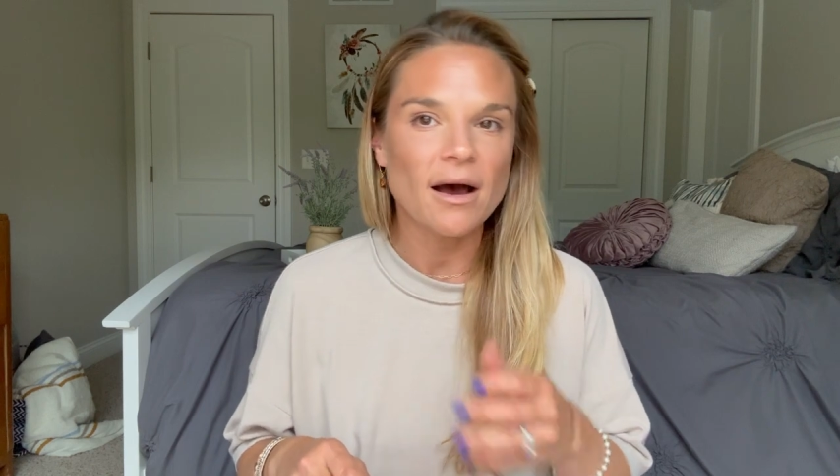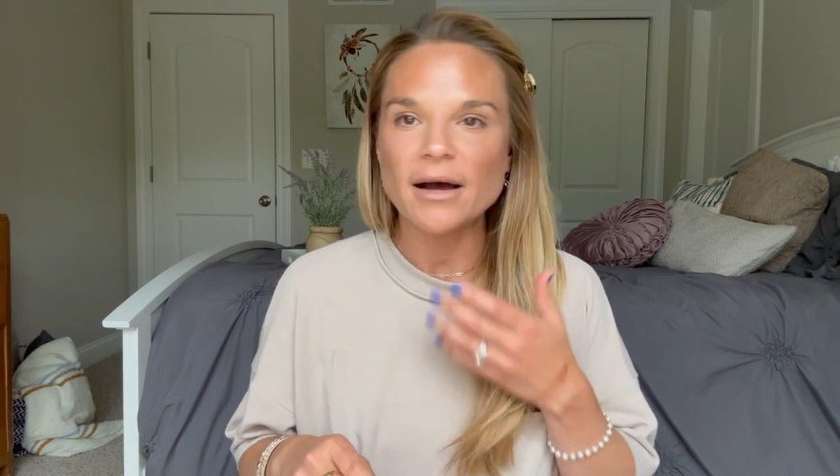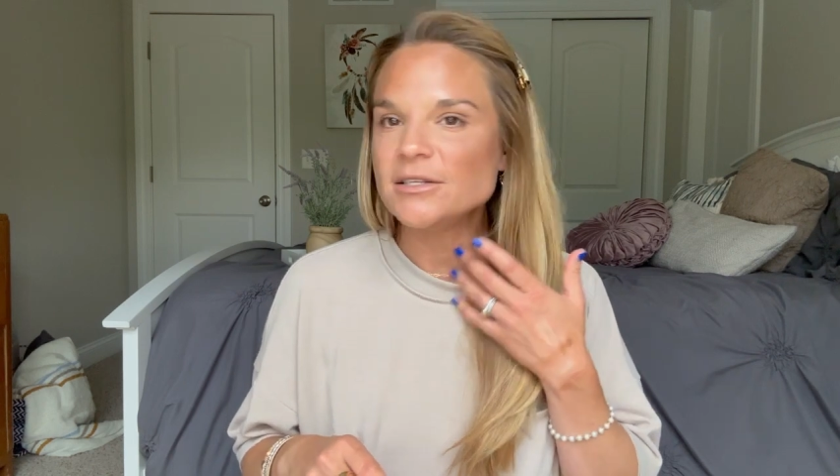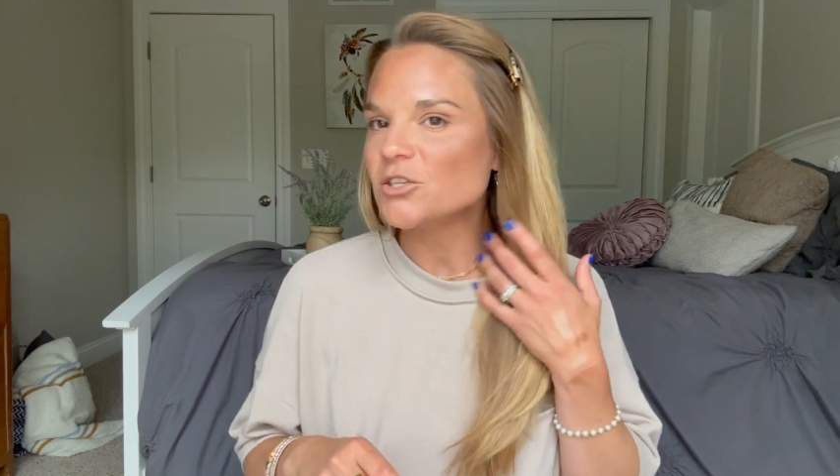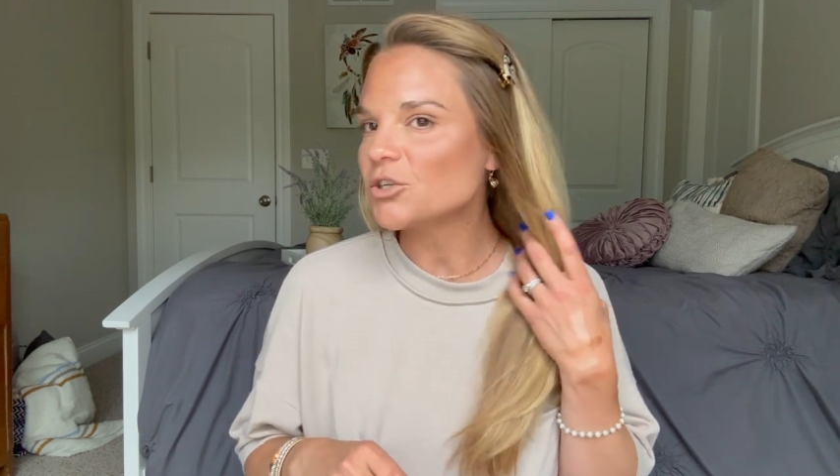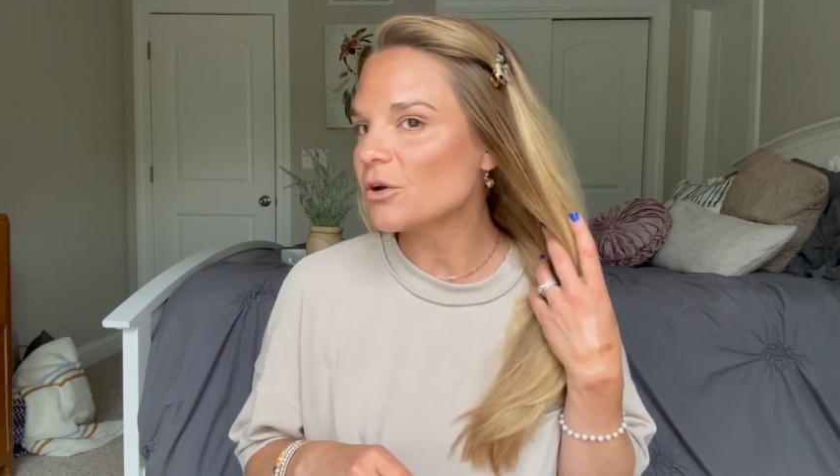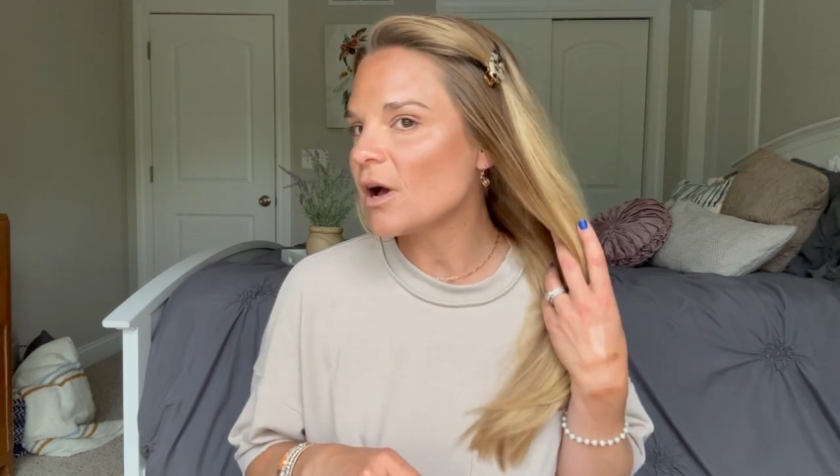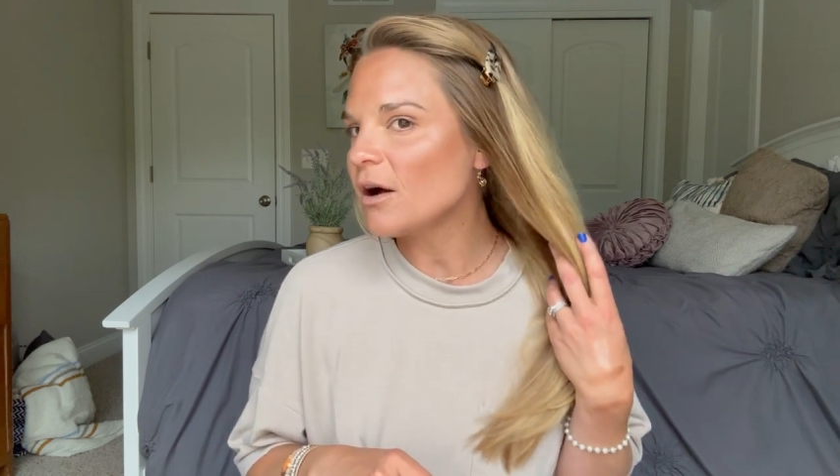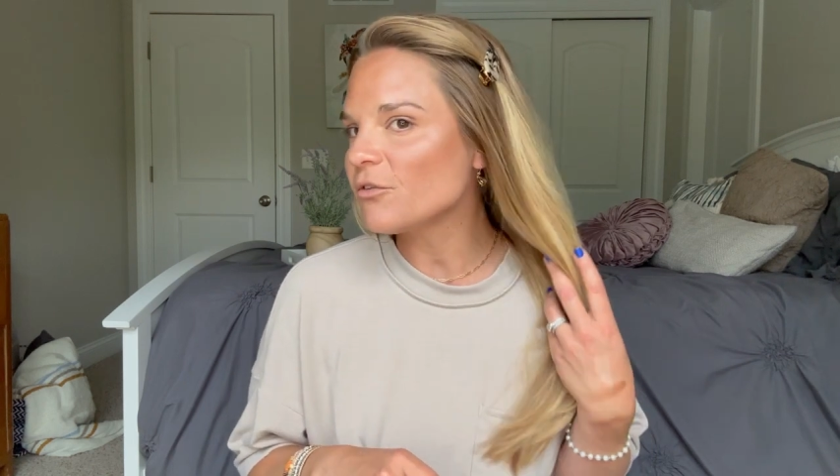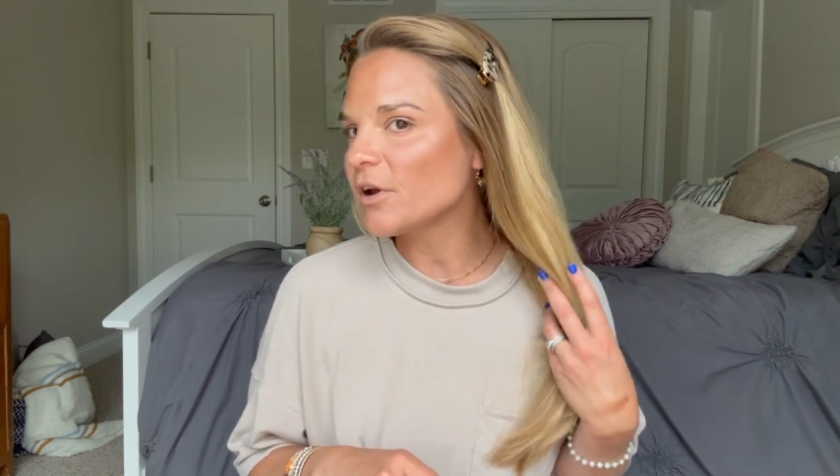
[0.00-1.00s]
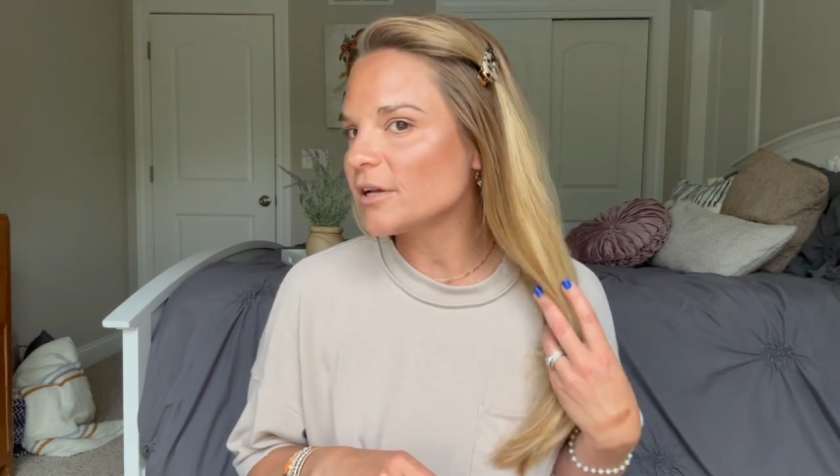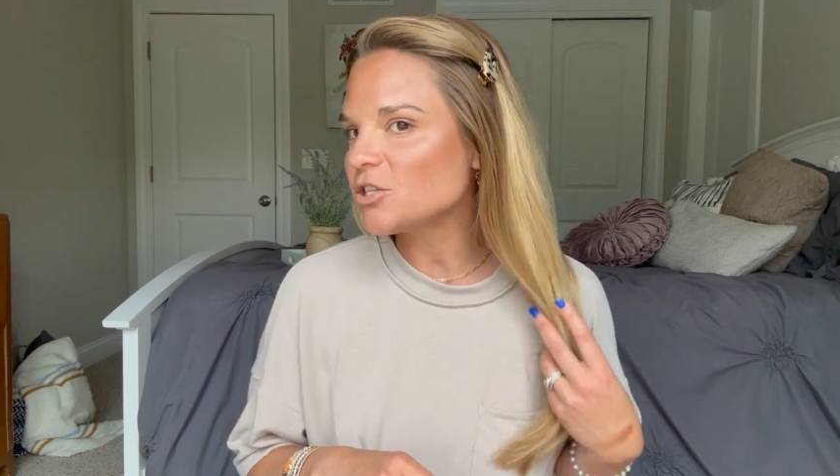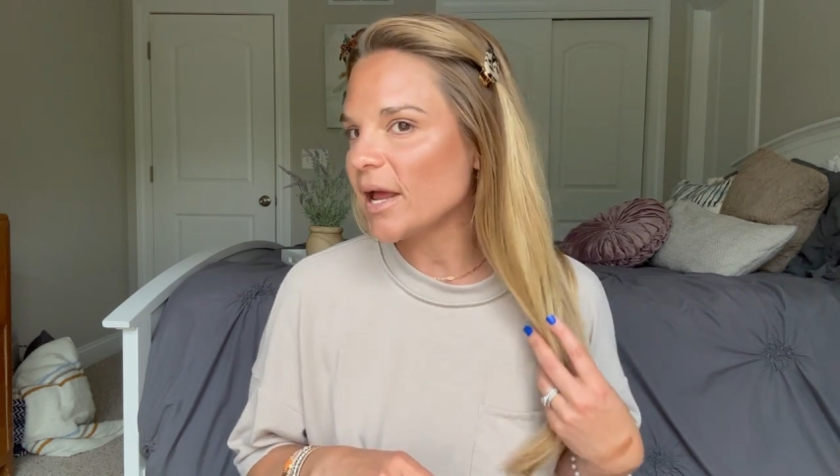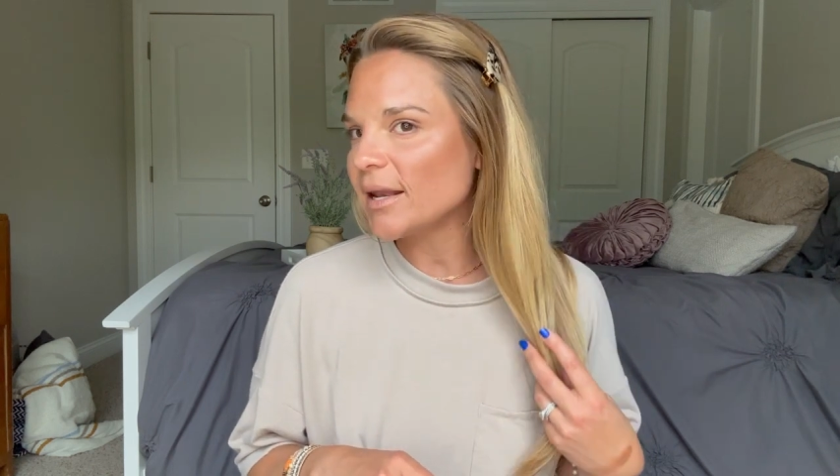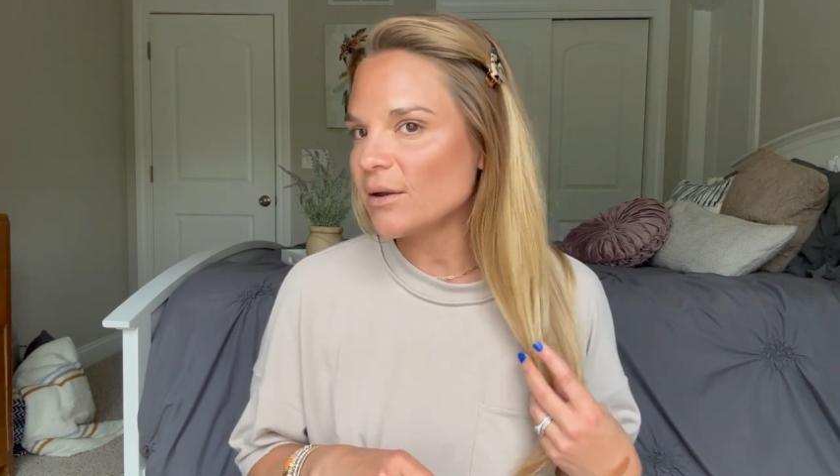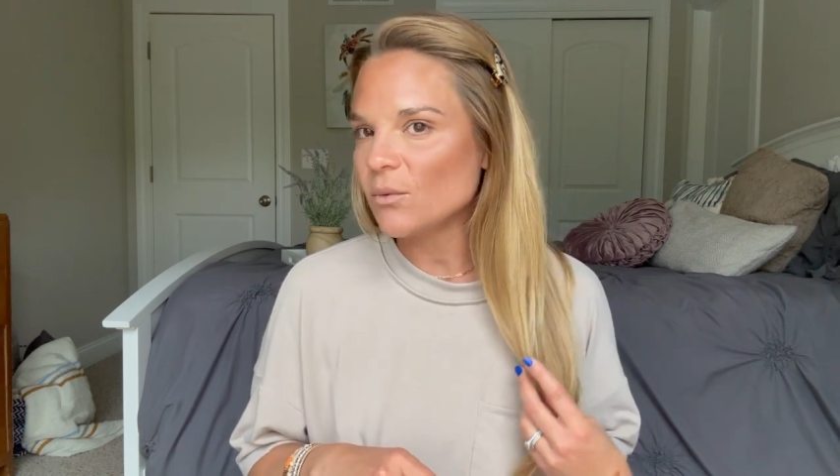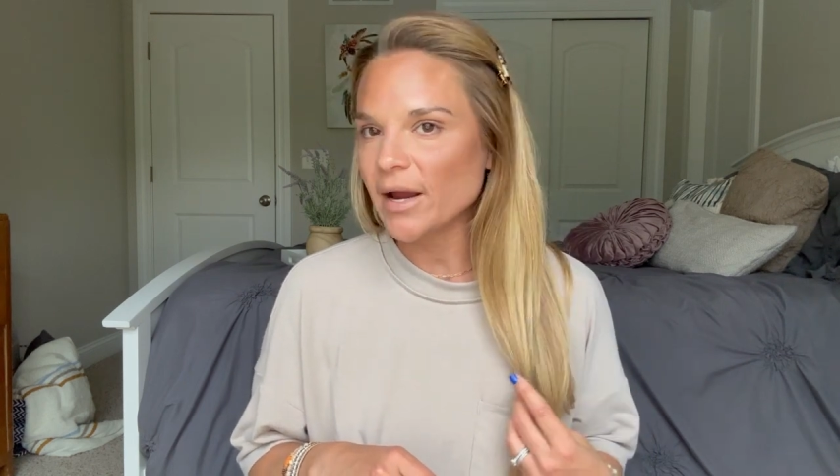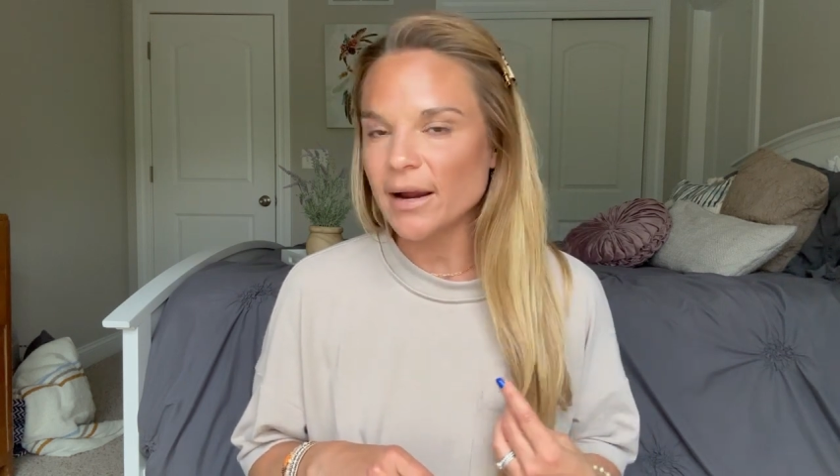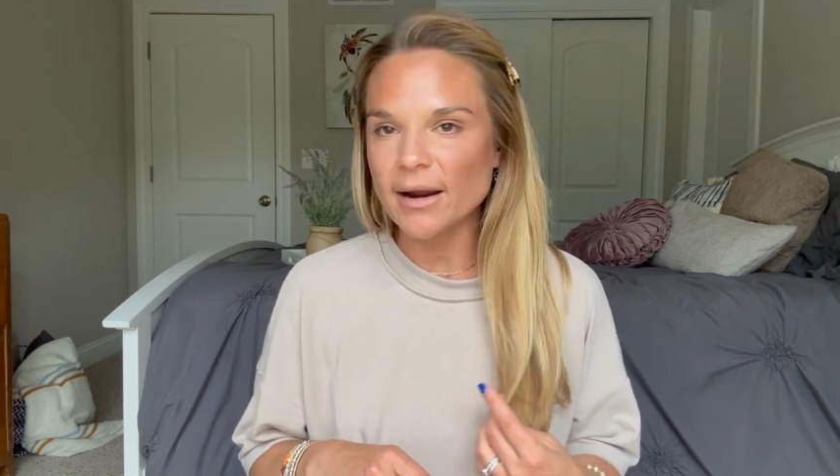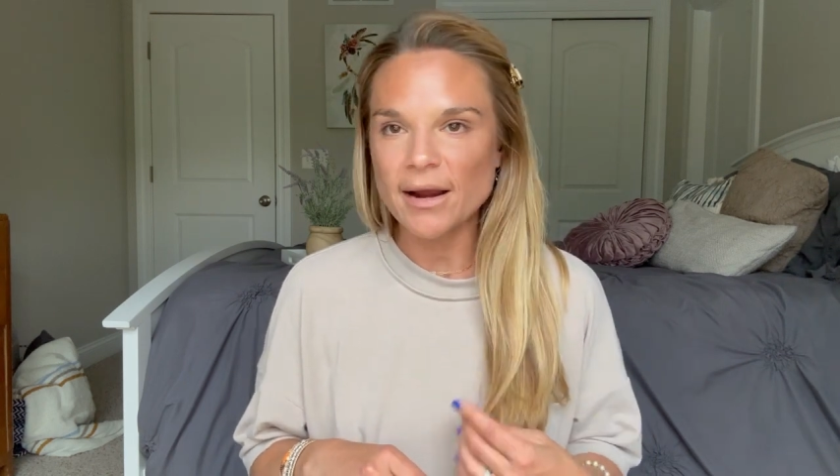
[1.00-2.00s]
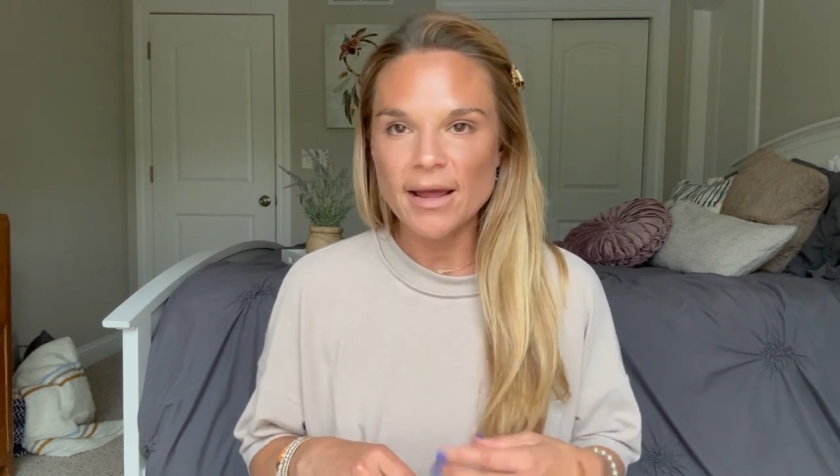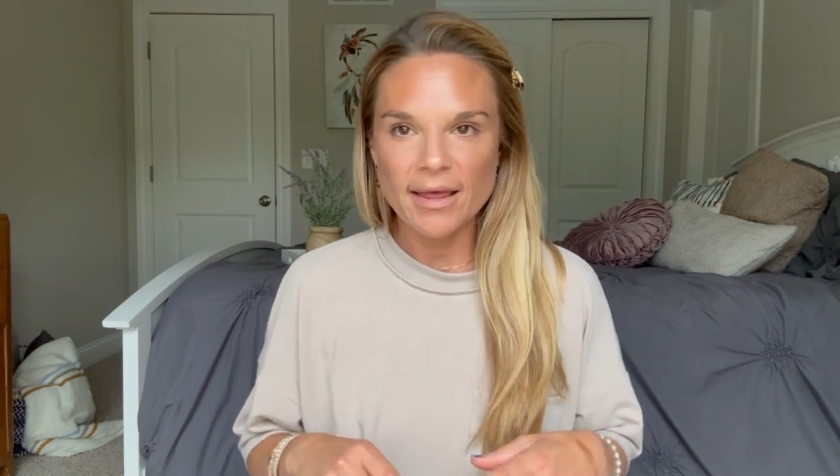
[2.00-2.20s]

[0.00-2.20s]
additional coverage, anywhere